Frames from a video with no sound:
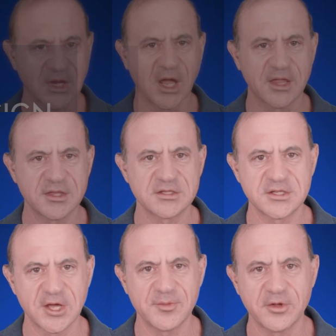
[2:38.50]
And the
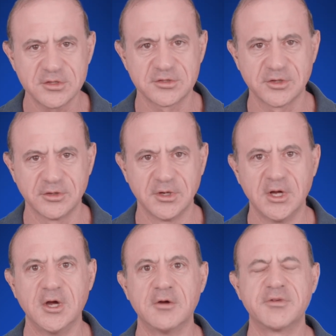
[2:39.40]
same holds true
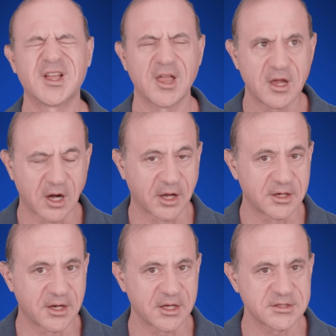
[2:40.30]
for cloud
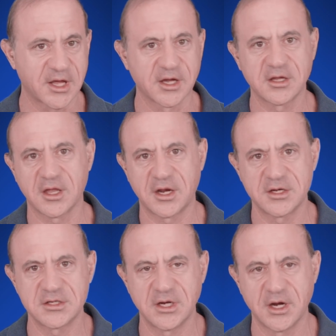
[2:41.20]
architects and cloud
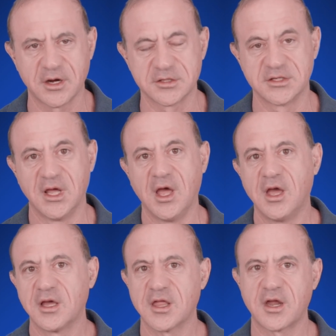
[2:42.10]
engineers.
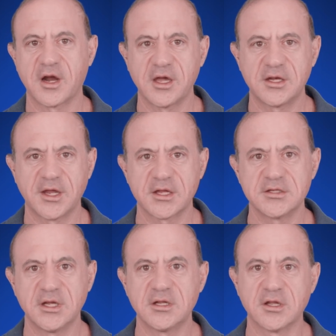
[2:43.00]
Cloud architects
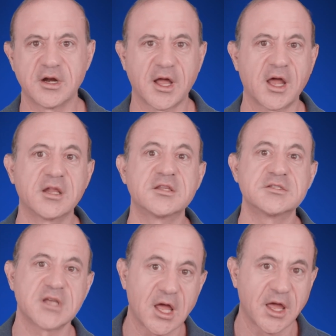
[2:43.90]
need to learn how to
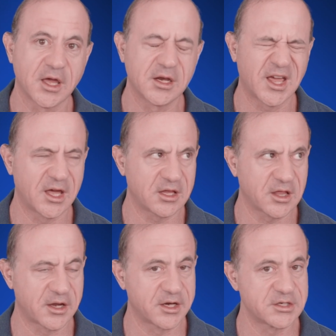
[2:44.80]
design, and
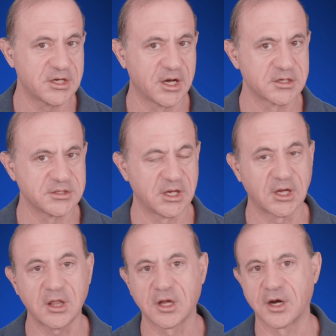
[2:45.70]
cloud engineers need to
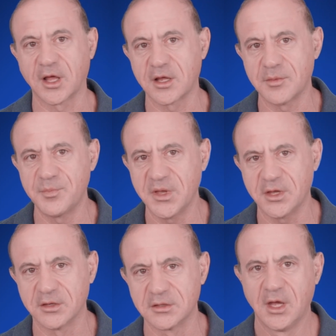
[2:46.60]
learn how to
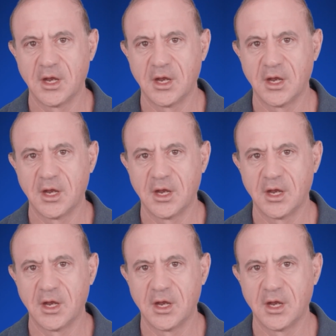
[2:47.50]
build.